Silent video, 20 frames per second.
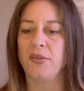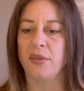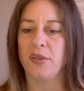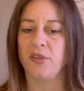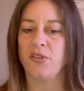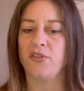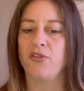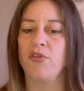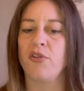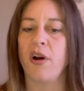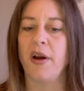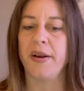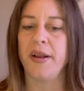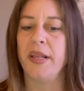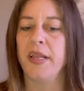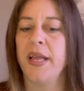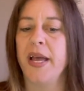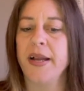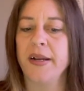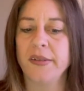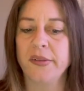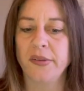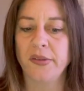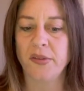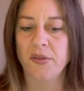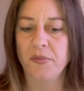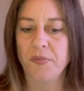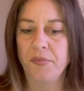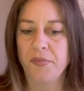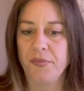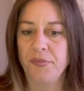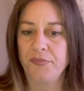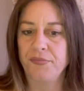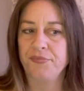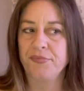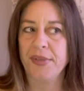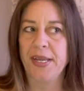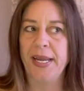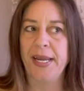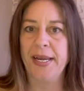the scrawny legs?
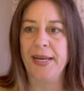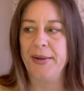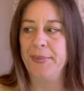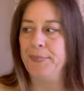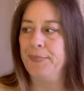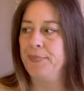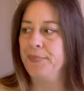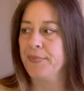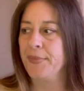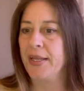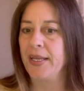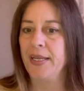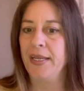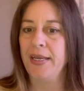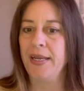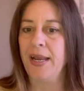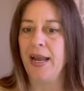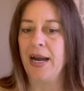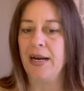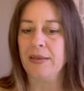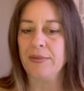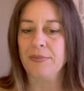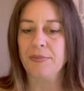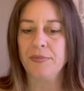And yeah,